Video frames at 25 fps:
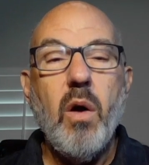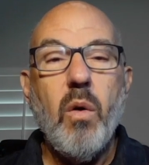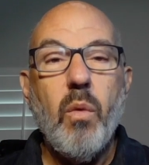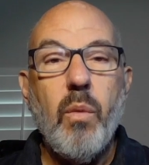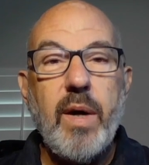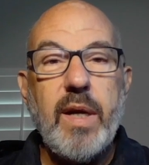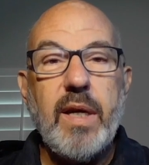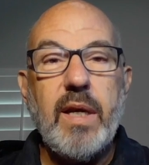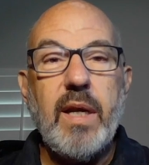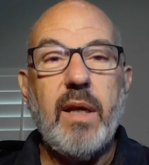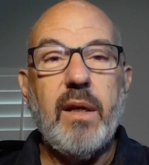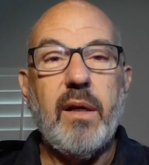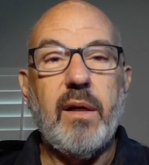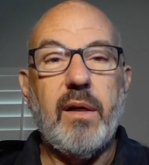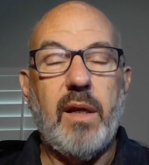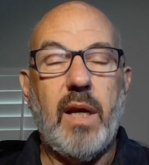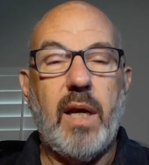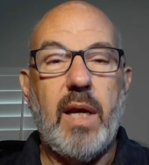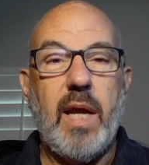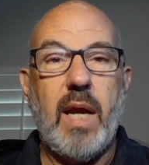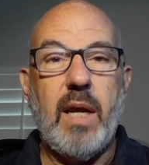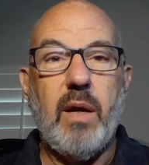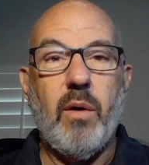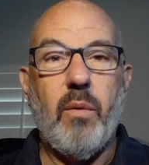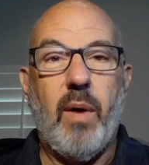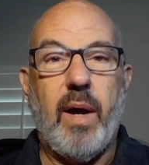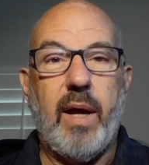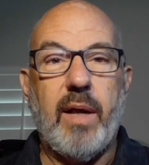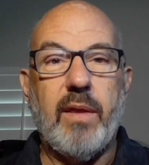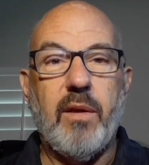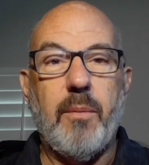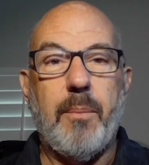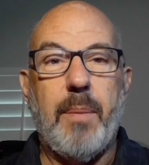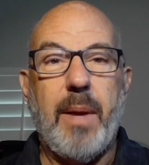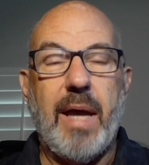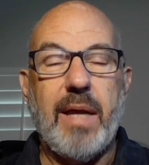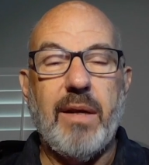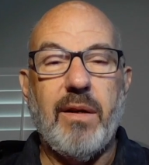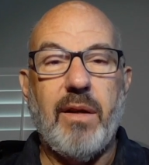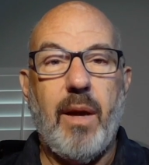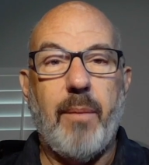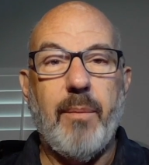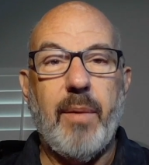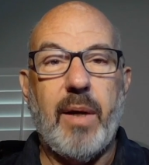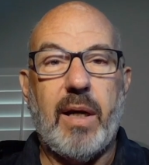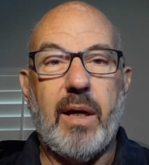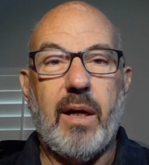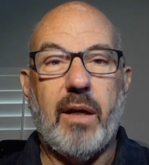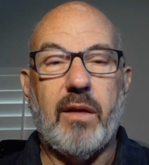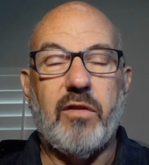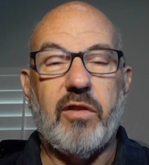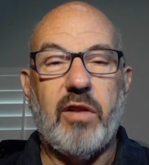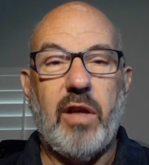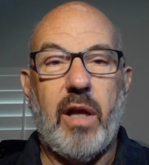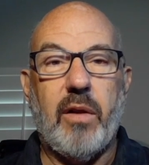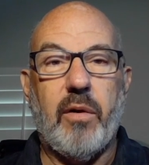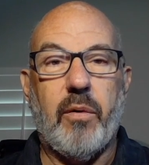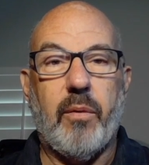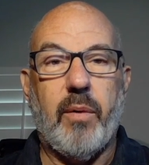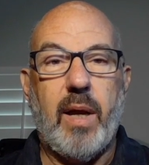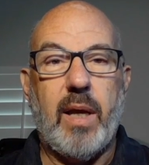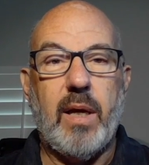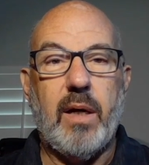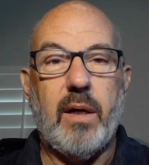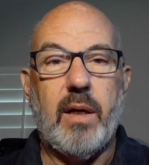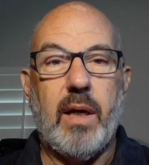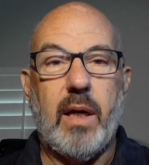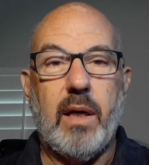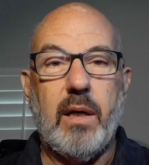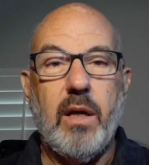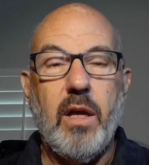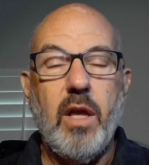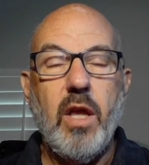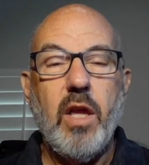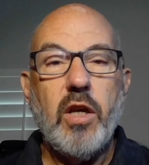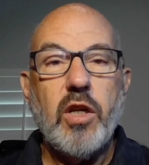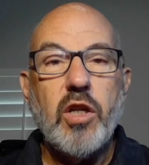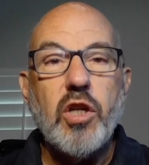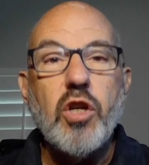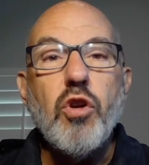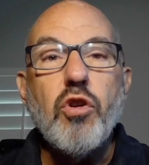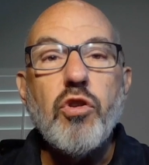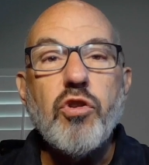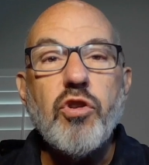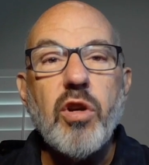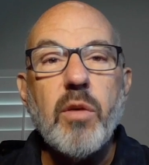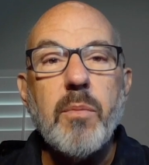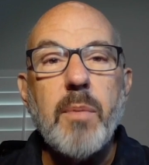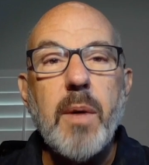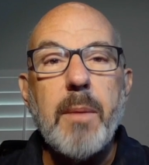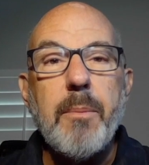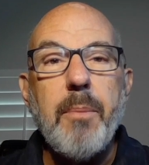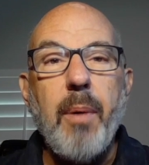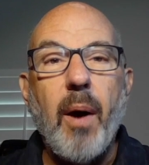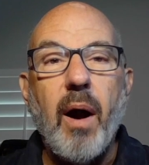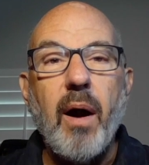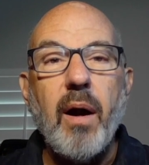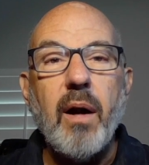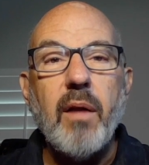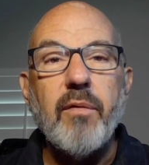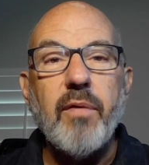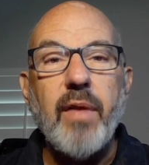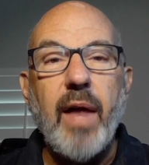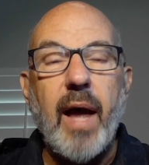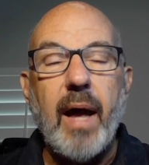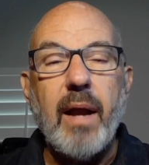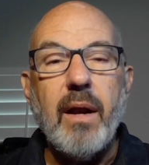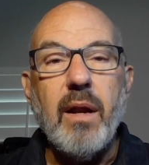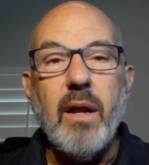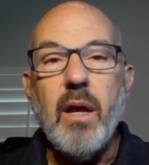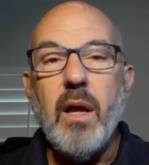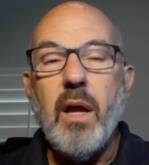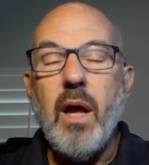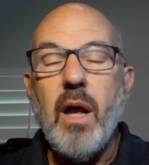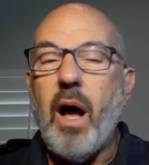We needed it anyway. The pandemic accelerated it. You should be part of that.